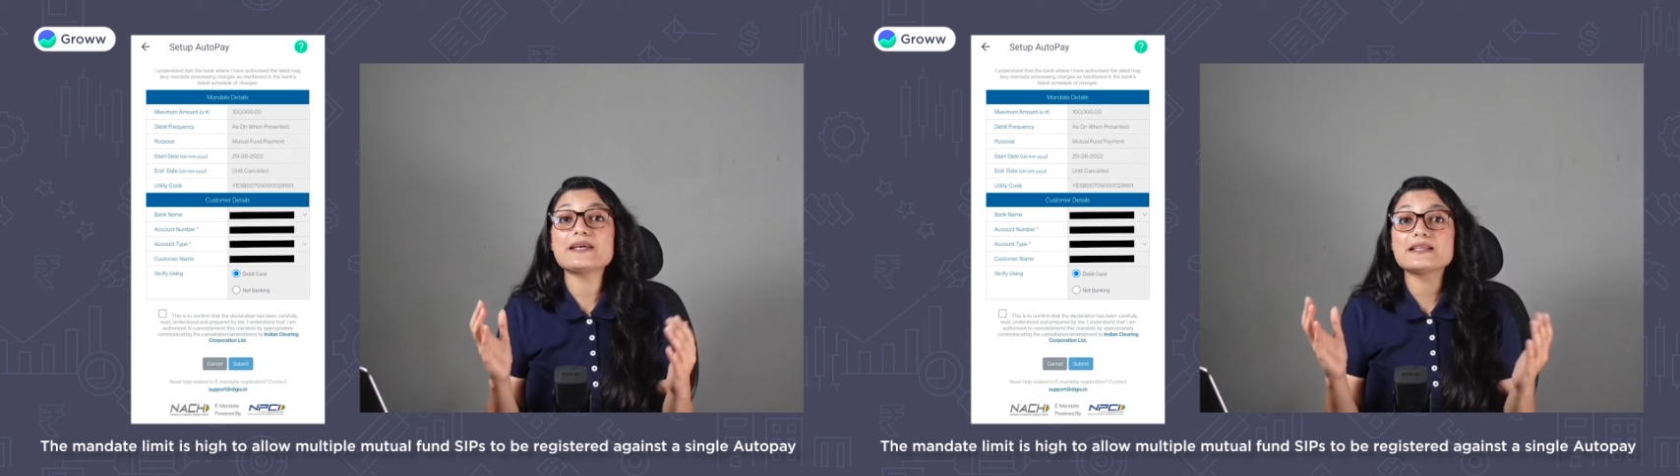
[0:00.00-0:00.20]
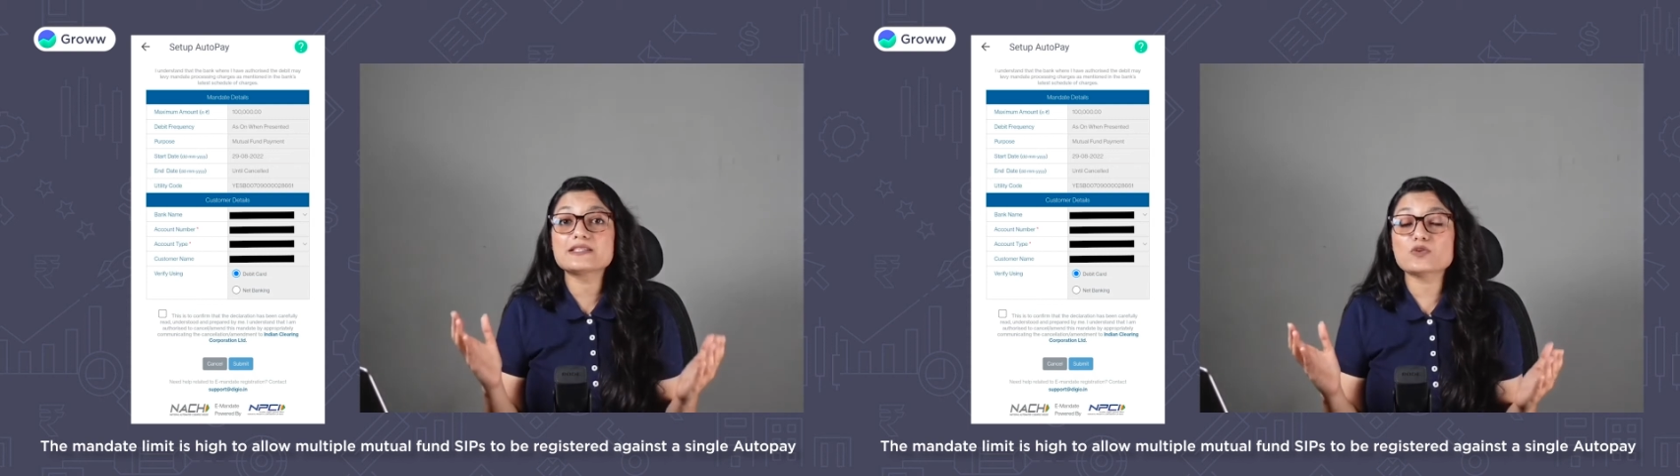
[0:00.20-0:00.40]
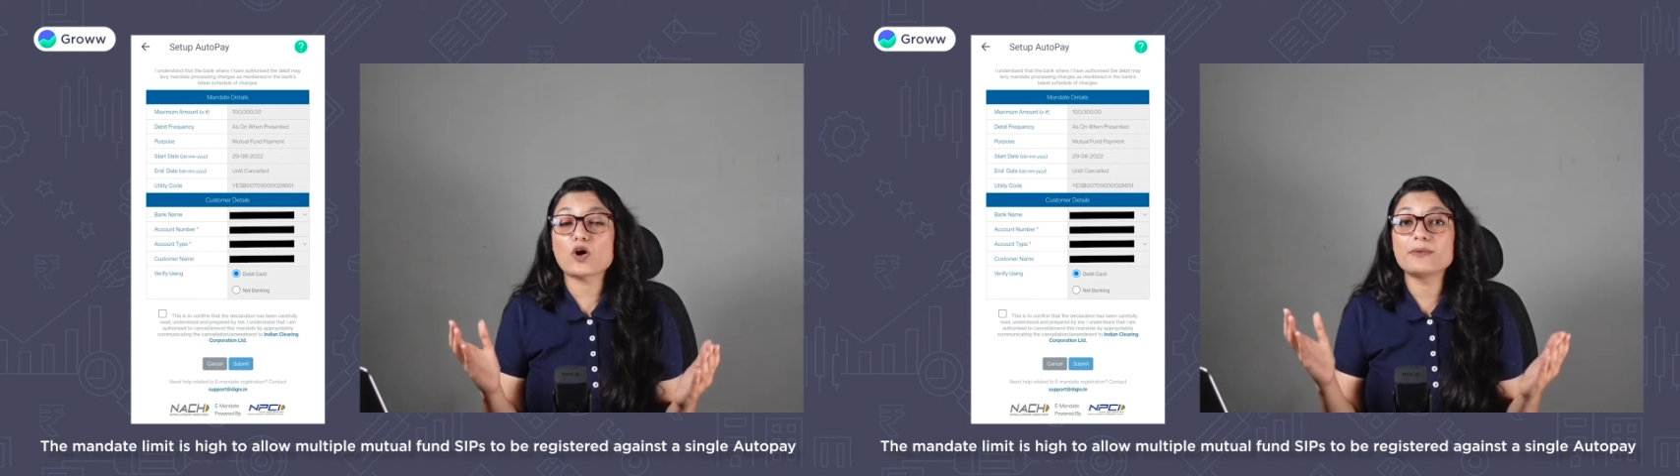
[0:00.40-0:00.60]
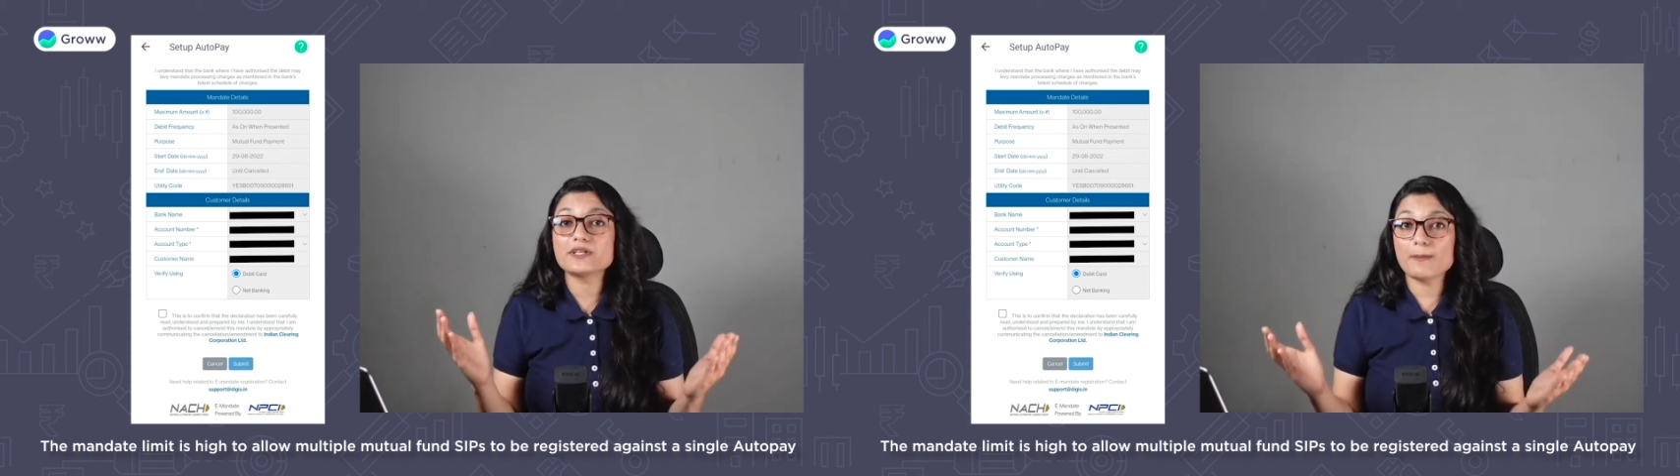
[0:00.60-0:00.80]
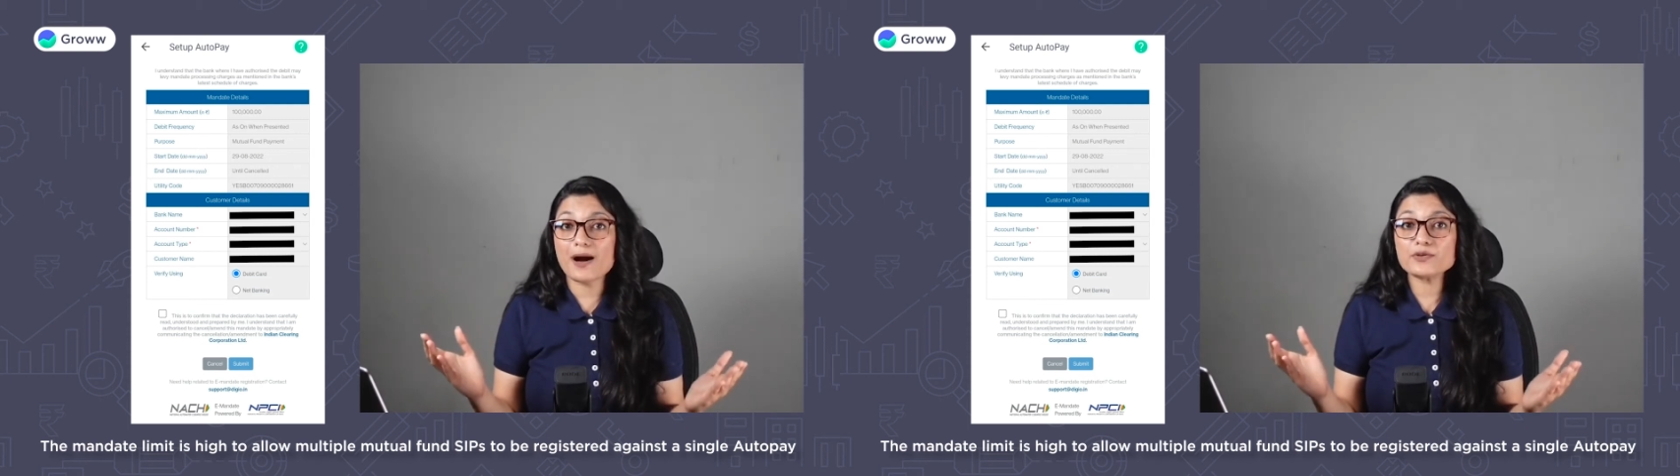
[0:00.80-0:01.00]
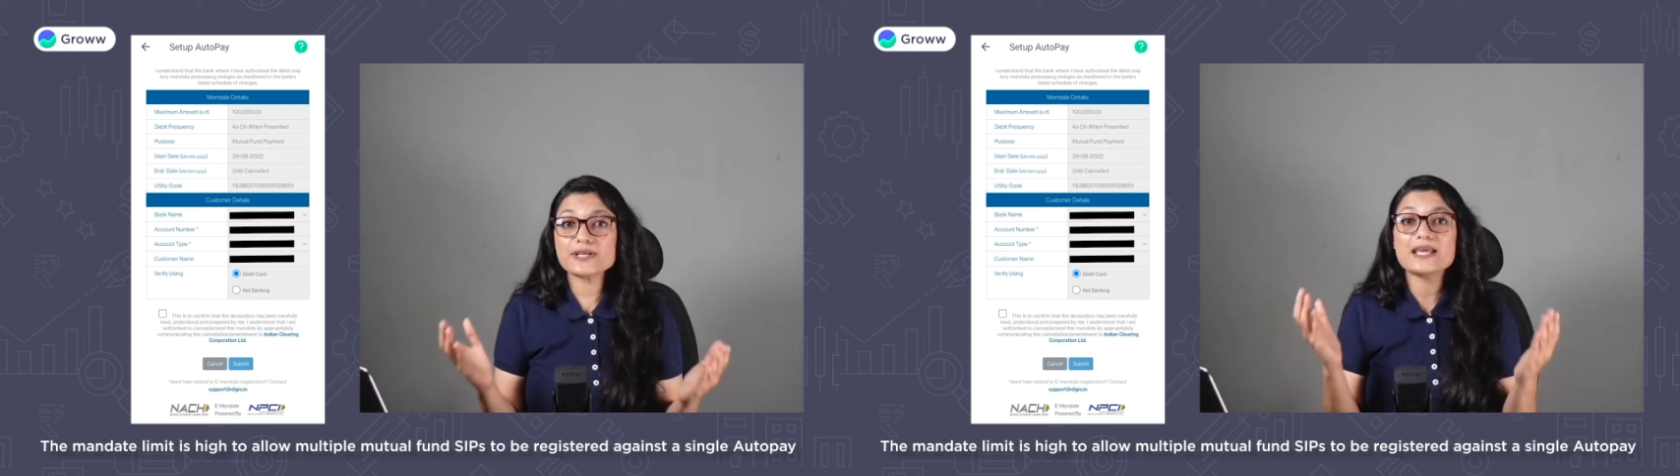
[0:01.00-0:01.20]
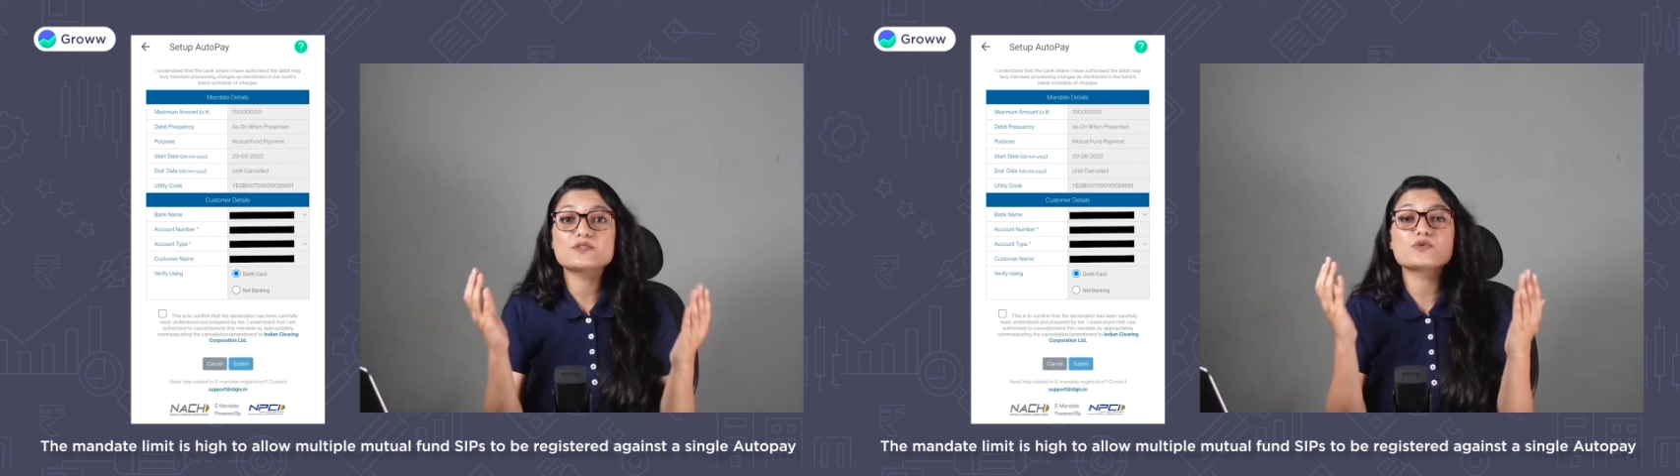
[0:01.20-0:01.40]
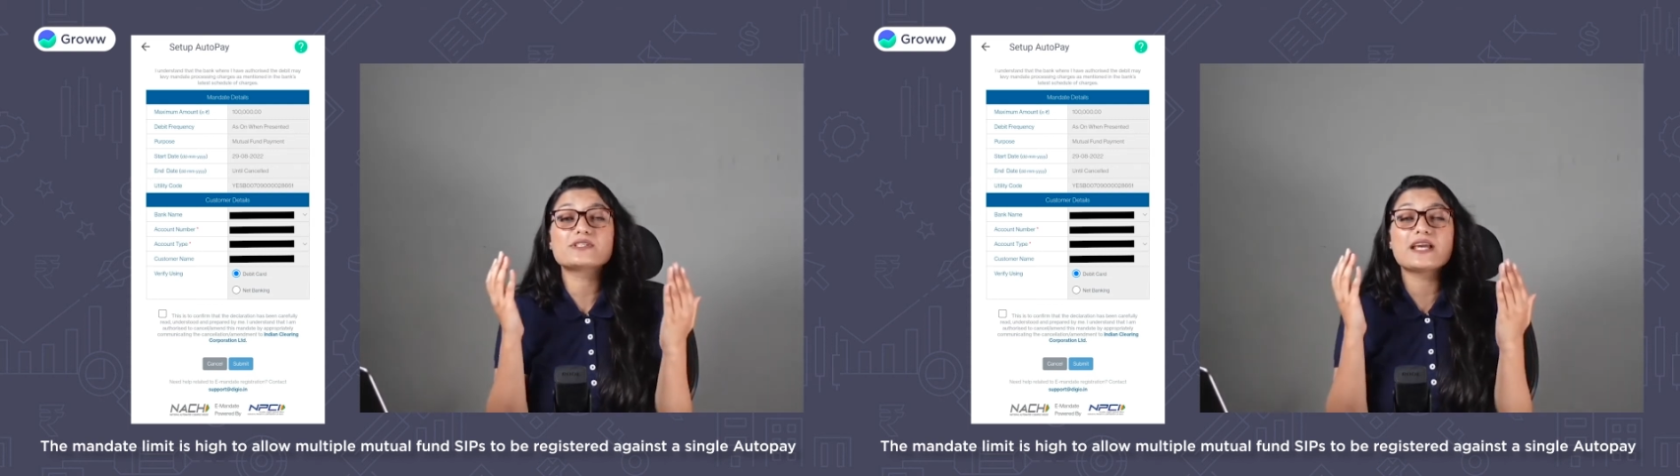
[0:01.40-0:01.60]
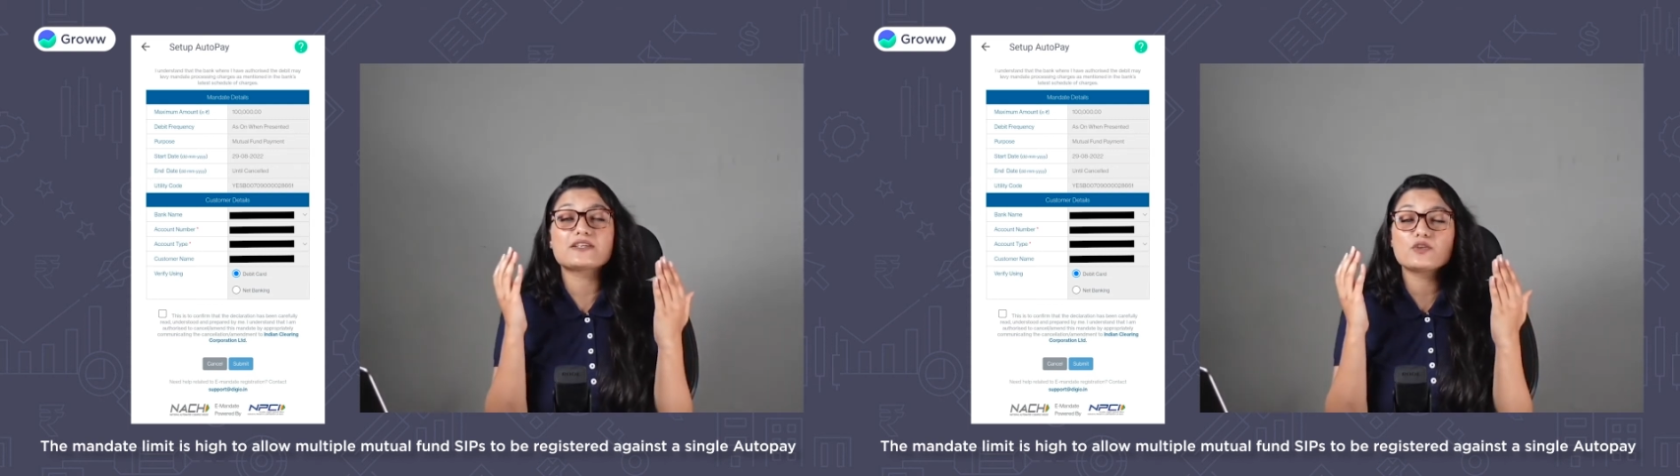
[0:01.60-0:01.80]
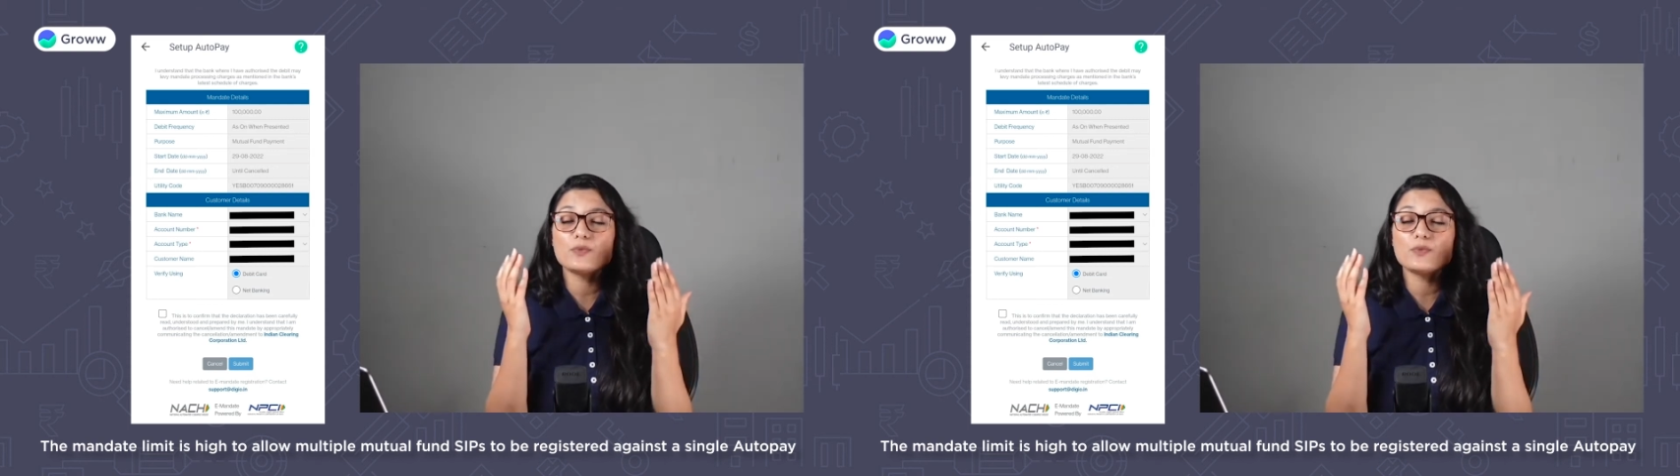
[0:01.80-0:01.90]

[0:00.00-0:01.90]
installment amount associated